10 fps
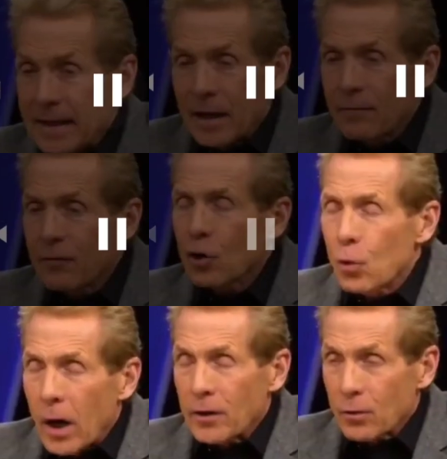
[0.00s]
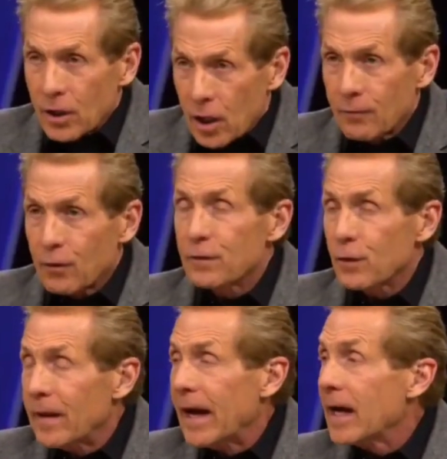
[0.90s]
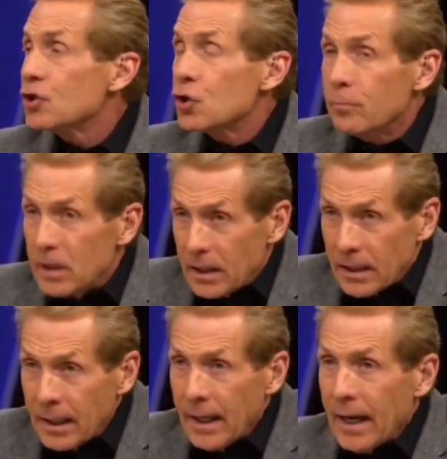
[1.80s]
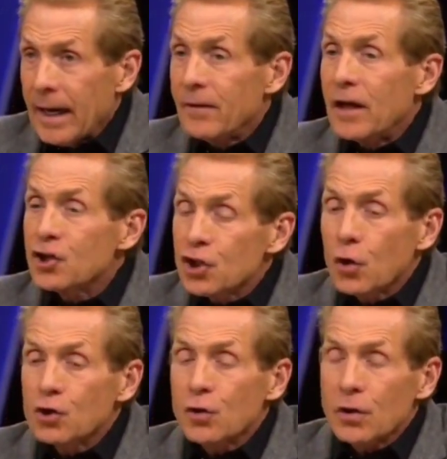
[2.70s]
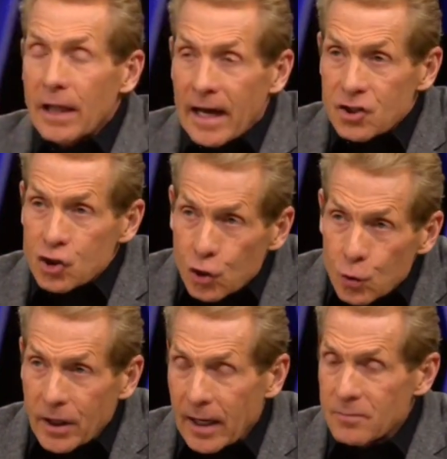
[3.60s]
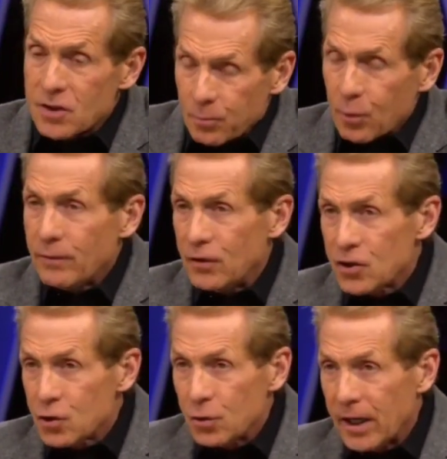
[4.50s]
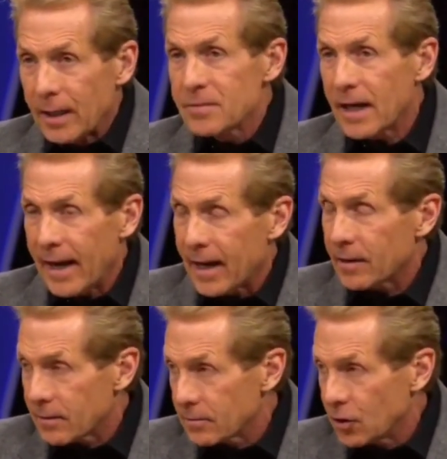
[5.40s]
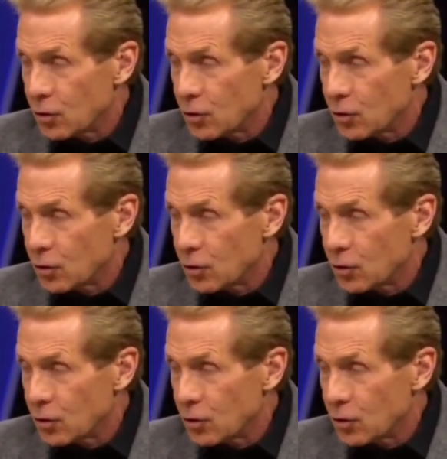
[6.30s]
And they never quite recovered from that, to me. And they showed you the last two games, the previous two games, at